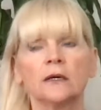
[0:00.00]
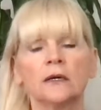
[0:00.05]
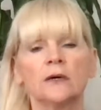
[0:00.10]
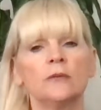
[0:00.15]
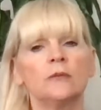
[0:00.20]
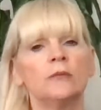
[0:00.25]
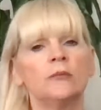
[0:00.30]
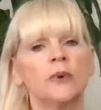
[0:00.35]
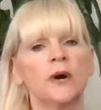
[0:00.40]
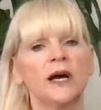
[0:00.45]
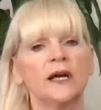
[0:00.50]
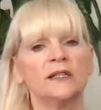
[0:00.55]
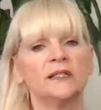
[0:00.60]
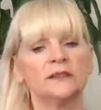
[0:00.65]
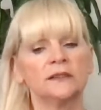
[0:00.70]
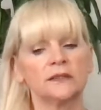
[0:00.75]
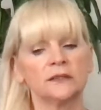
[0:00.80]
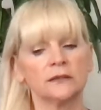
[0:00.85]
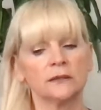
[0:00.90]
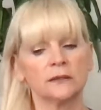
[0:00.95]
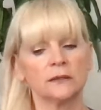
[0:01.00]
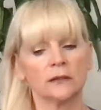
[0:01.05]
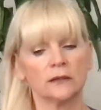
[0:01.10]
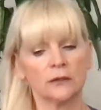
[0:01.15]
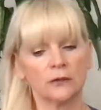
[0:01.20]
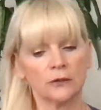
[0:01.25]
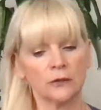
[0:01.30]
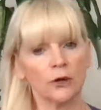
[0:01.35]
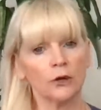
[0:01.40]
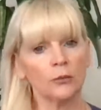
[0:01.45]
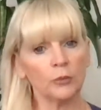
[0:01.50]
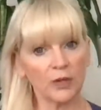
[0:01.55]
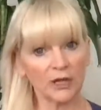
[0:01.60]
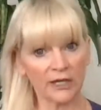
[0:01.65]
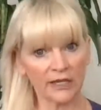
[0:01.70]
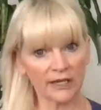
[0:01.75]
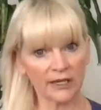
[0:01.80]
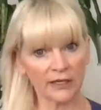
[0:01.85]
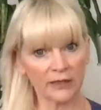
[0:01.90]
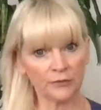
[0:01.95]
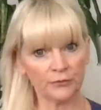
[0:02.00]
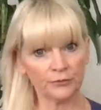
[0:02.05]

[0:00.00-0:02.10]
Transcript: but globally.